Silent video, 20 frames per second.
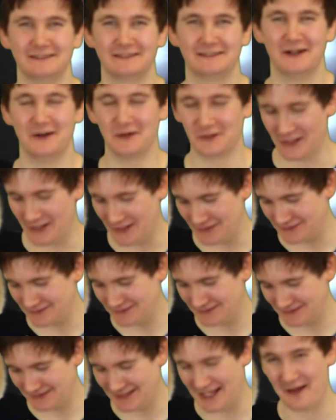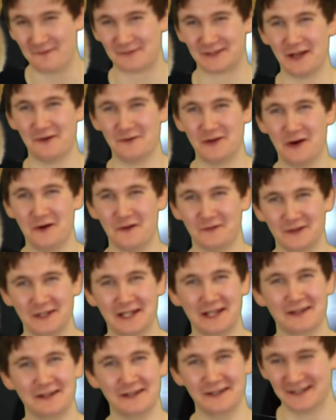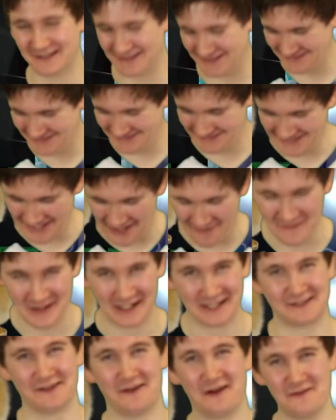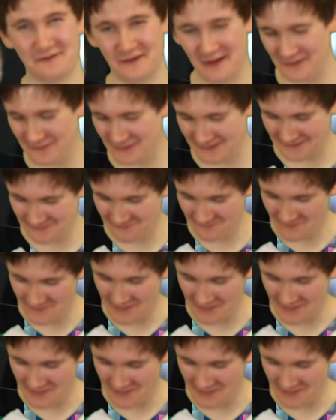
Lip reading: Oh, God. I'm so northern, it hurts. I'm really sorry, folks.